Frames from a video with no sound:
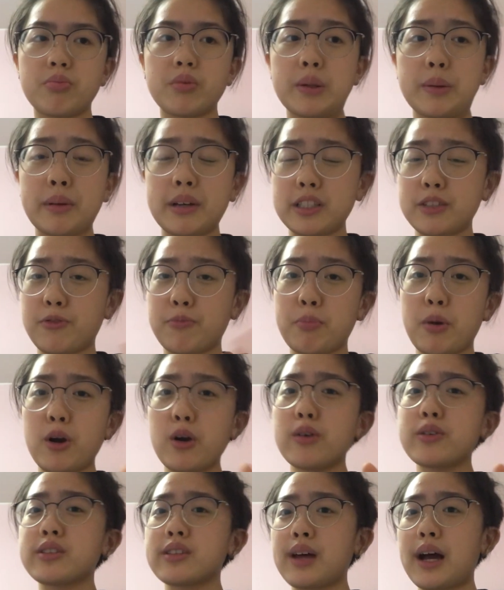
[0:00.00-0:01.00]
because
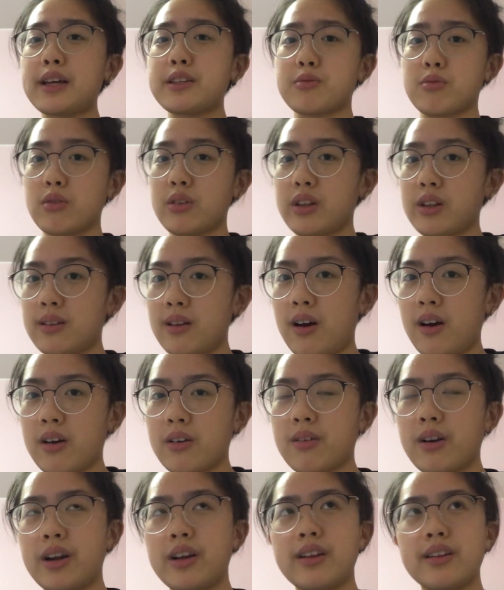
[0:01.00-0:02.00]
burrows last really long,
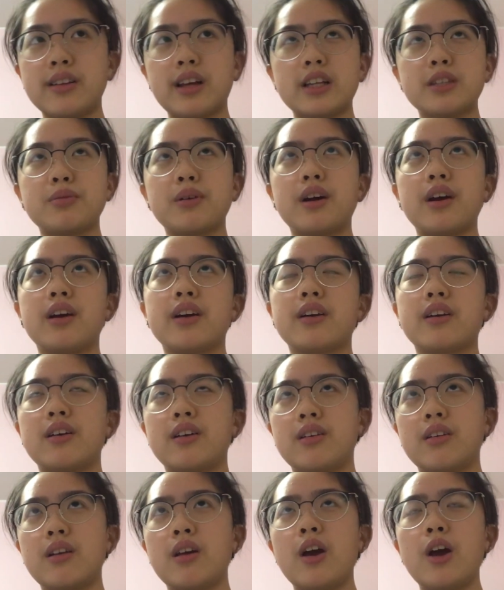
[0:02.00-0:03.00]
right? And that's why I
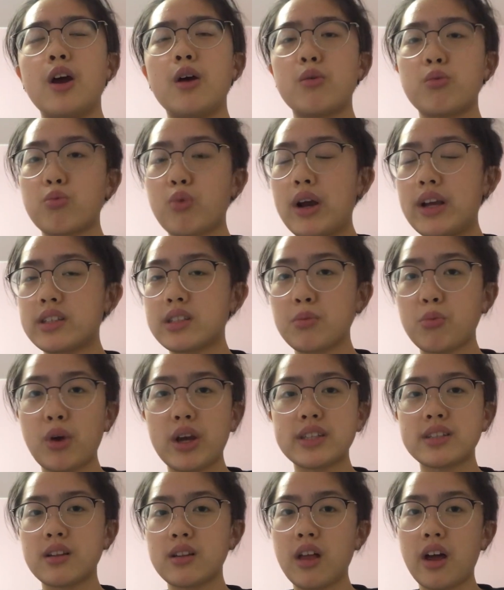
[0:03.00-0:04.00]
can
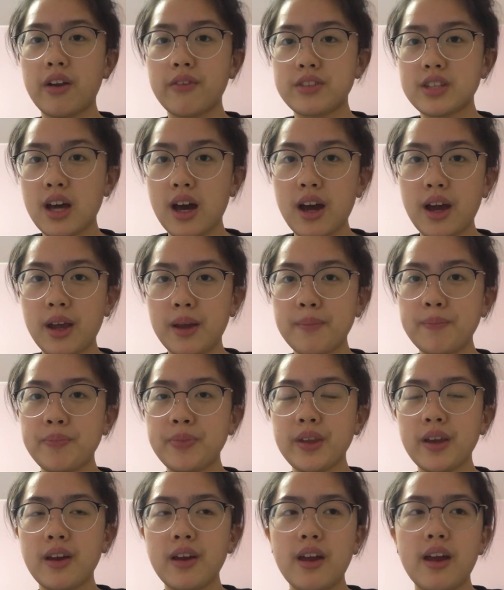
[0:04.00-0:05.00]
waste a lot of time.
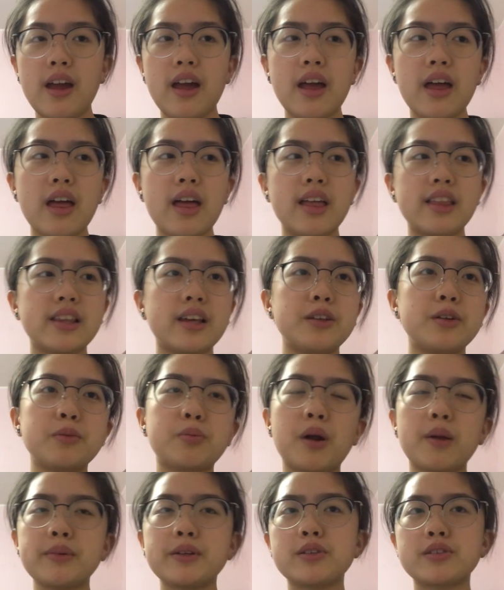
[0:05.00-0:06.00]
And then you
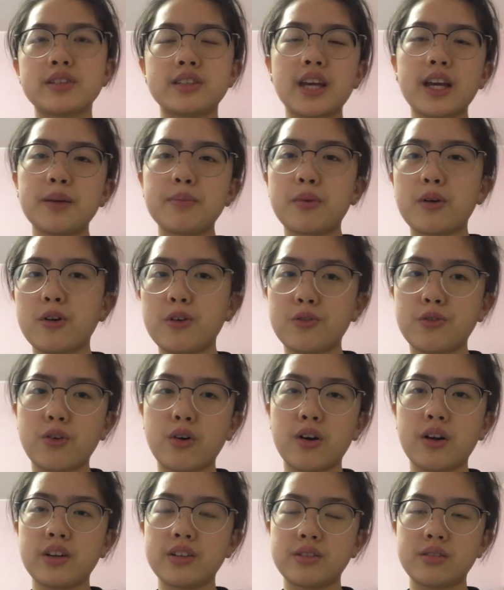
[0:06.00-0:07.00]
probably use the second burrow
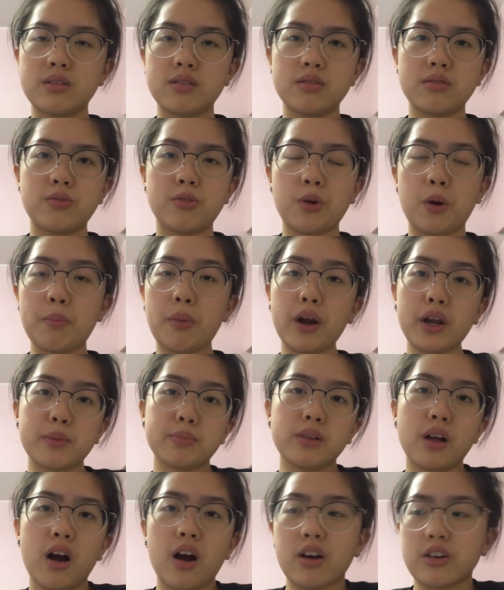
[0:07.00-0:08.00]
for a body
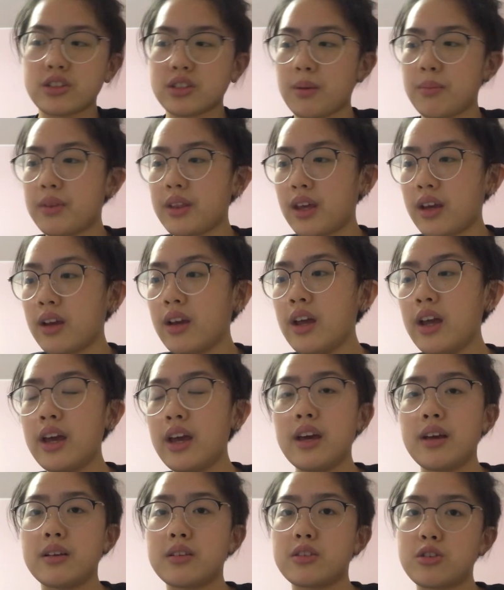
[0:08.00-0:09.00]
block or something.
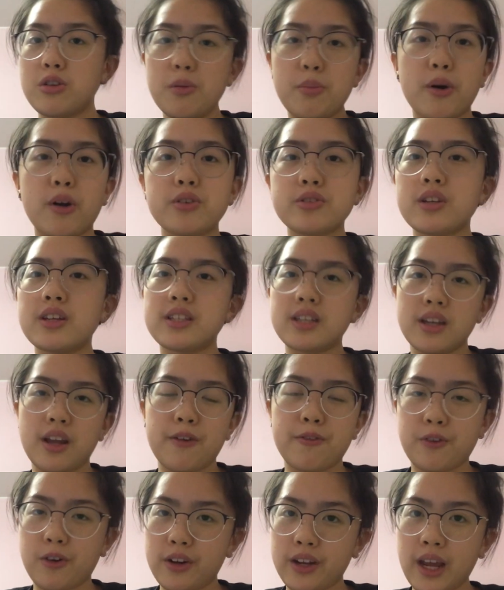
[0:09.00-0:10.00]
2 burrows is enough
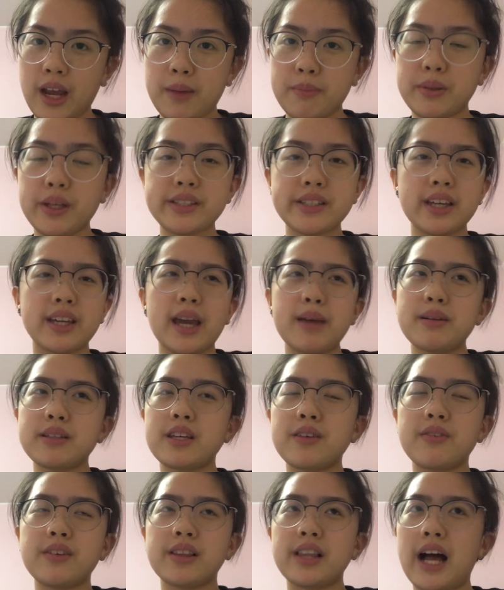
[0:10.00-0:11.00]
for a game. Plus, a game doesn't
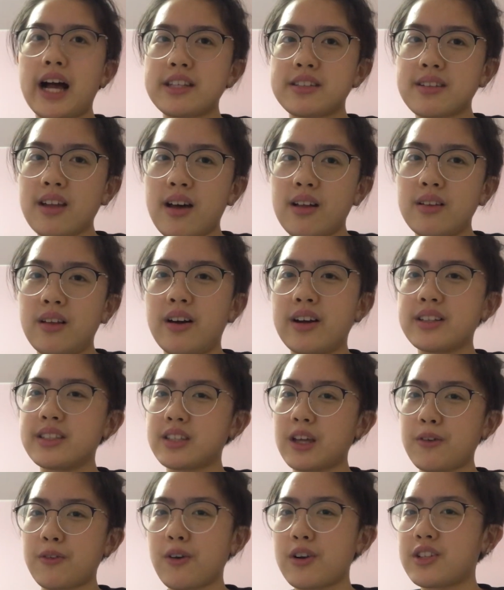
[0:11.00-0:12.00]
even last that long, and
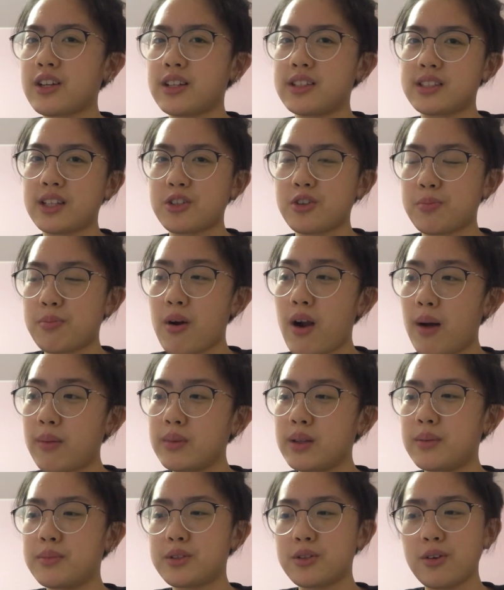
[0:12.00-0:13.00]
cypher rushing is such a
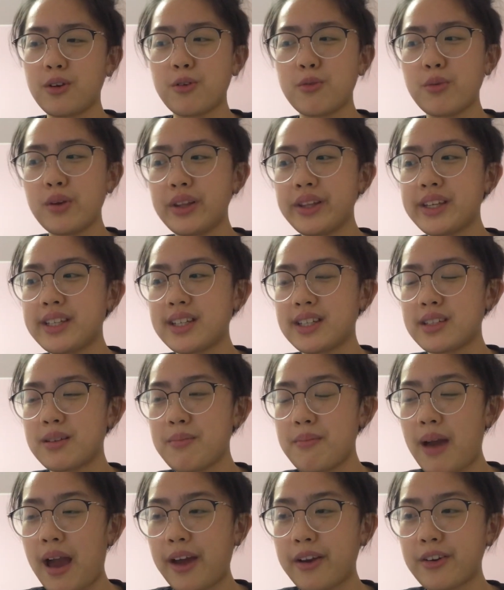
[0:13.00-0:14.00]
problem, so it really doesn't
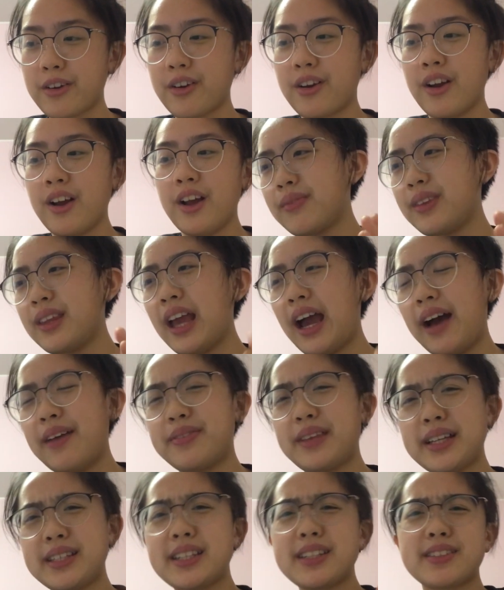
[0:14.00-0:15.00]
matter. Yeah,
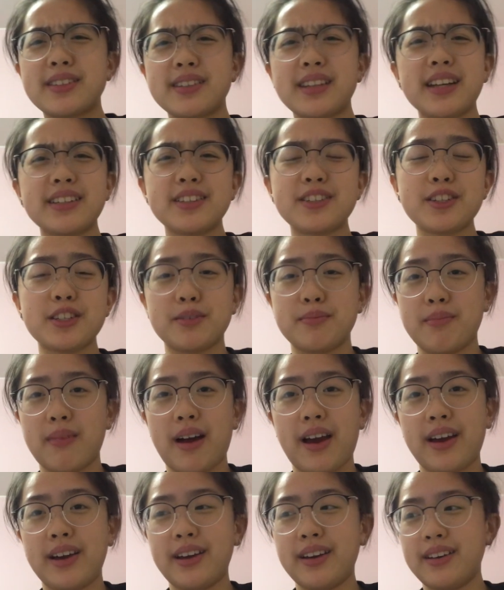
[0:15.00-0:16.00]
that's just
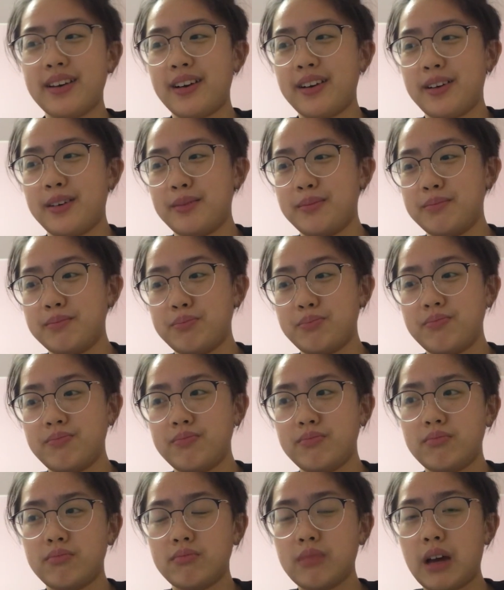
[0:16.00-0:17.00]
my
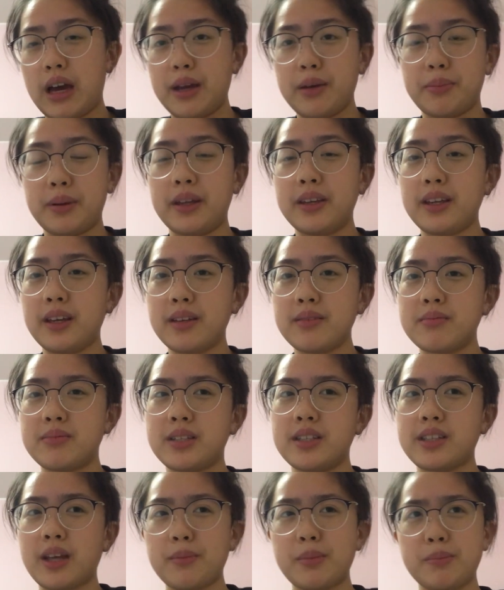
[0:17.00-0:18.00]
my opinion,
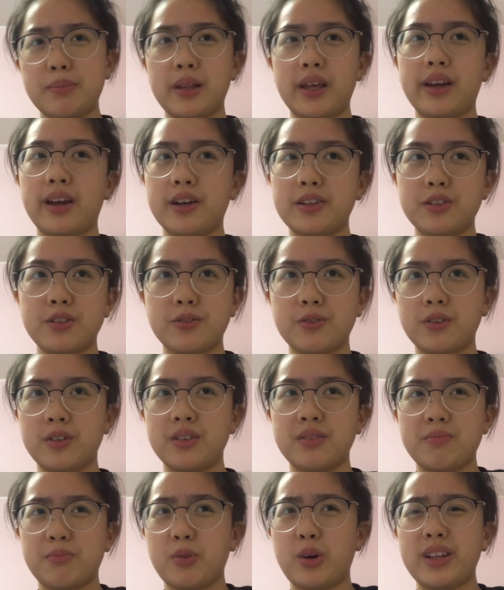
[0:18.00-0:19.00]
since I've been playing Hunter for,
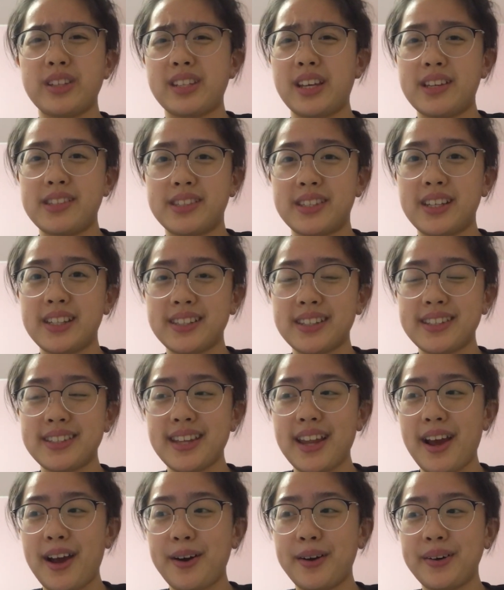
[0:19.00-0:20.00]
what, 10 seasons
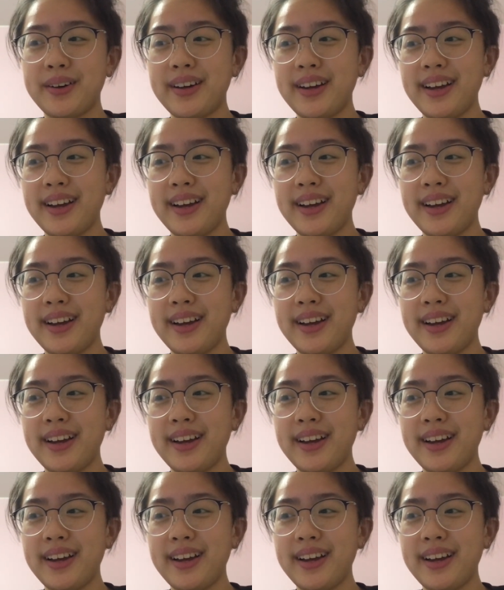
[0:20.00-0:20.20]
now.